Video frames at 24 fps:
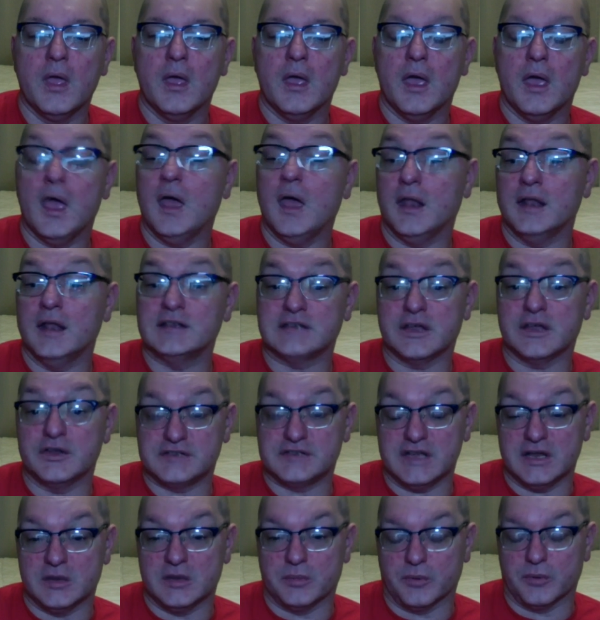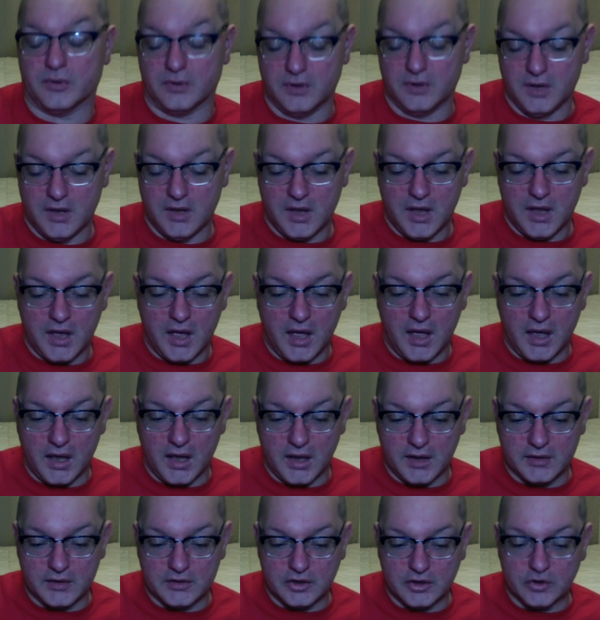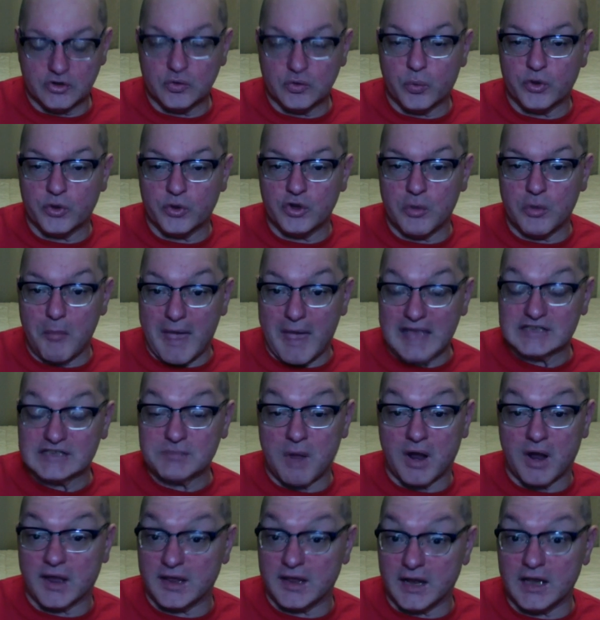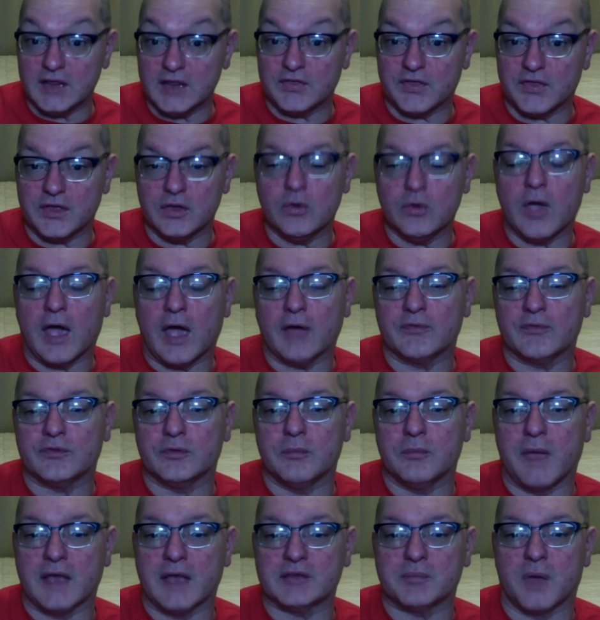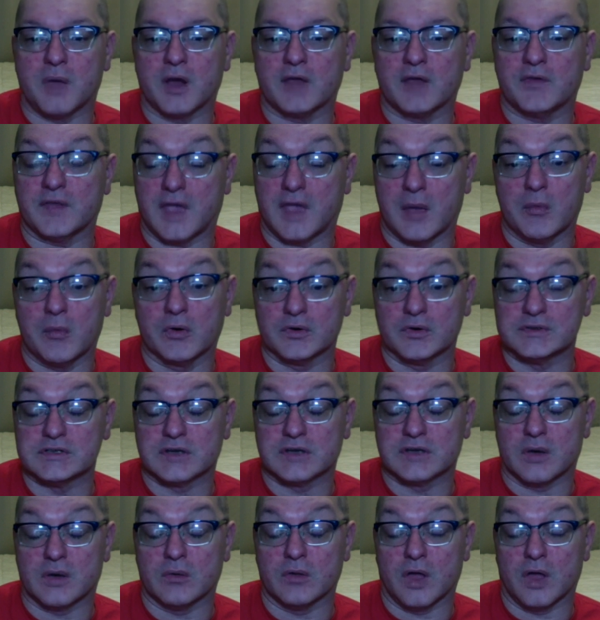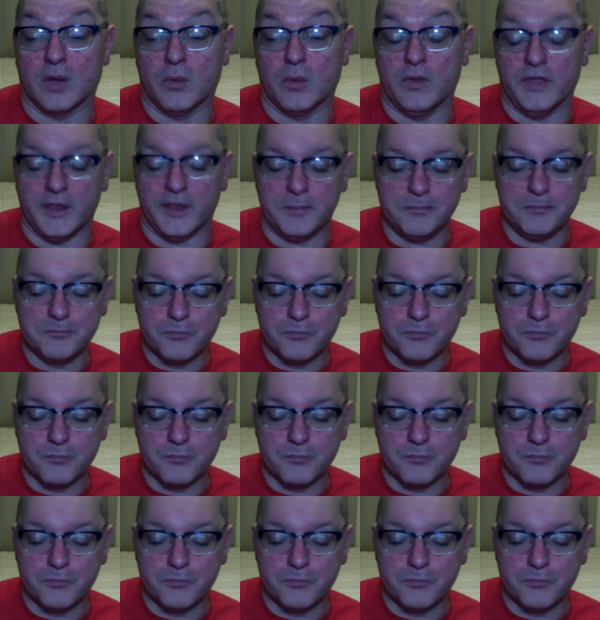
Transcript: And it's understandable. Uh, you know, you, when you mass market anything, you have to mass market the chemicals that go along with it.